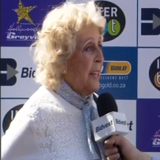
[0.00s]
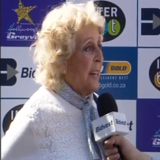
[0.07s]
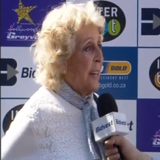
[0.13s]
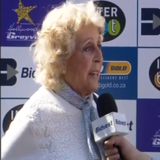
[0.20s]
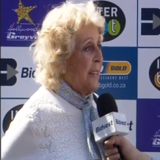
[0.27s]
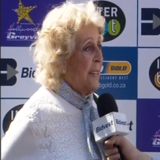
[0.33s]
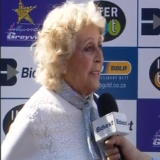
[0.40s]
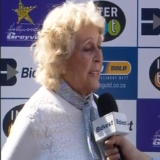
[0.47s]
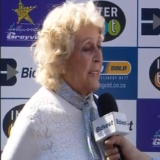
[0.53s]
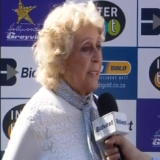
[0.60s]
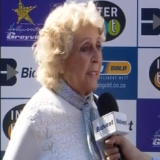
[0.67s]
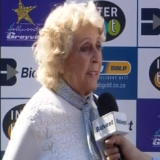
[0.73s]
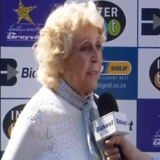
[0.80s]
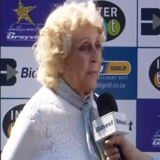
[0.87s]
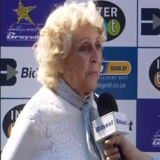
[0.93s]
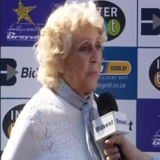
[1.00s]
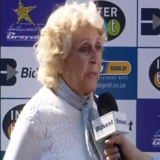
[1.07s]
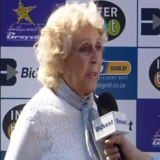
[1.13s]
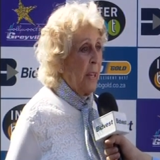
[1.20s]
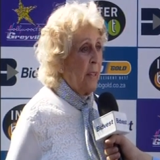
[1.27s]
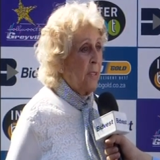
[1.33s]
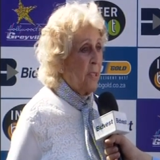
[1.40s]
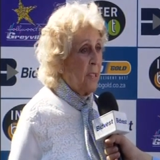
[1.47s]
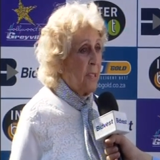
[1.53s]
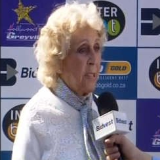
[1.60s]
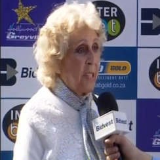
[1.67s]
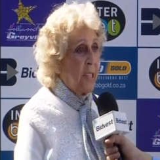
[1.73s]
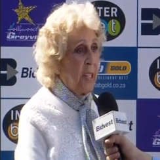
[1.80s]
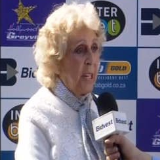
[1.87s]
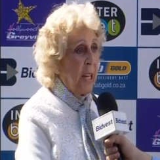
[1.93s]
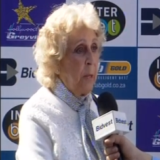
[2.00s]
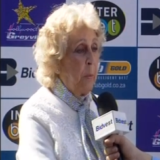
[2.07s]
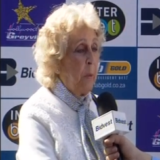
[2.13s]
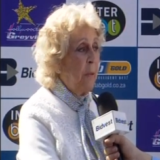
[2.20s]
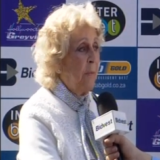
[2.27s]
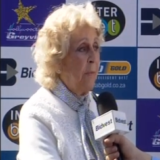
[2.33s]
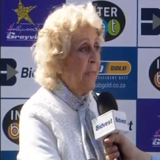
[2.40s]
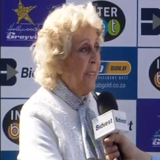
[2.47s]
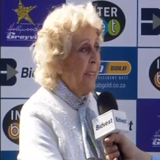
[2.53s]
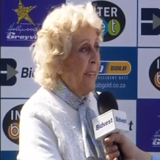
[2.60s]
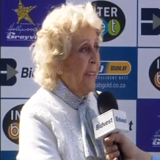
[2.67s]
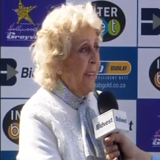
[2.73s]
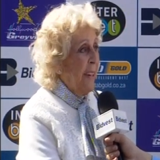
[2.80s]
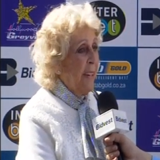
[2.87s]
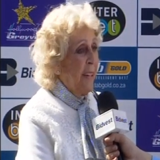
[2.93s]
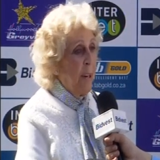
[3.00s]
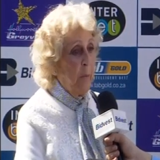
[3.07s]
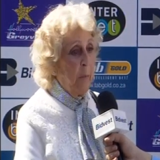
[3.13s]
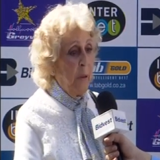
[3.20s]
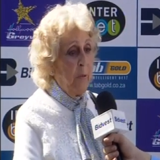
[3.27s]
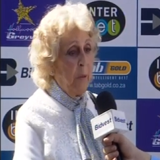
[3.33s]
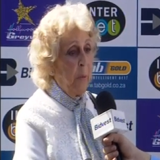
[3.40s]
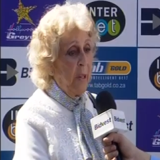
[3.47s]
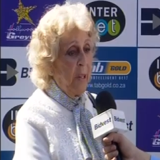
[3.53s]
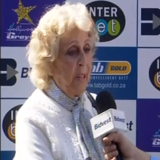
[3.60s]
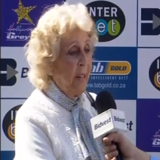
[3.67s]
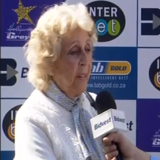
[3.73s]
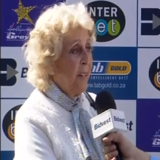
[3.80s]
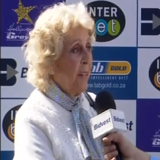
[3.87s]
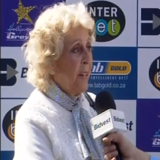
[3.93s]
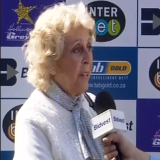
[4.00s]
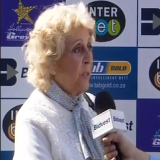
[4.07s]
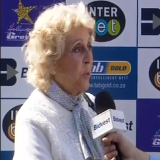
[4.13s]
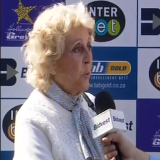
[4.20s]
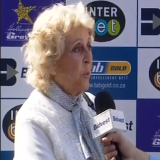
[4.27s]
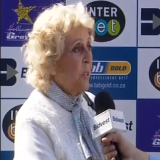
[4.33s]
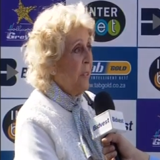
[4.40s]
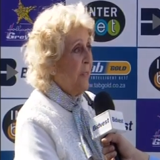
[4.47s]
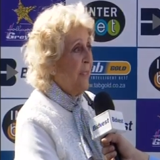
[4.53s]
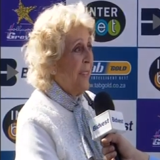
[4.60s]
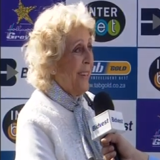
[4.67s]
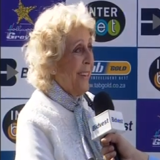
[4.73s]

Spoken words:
And thanks to the stable. And hope everybody had a nice win.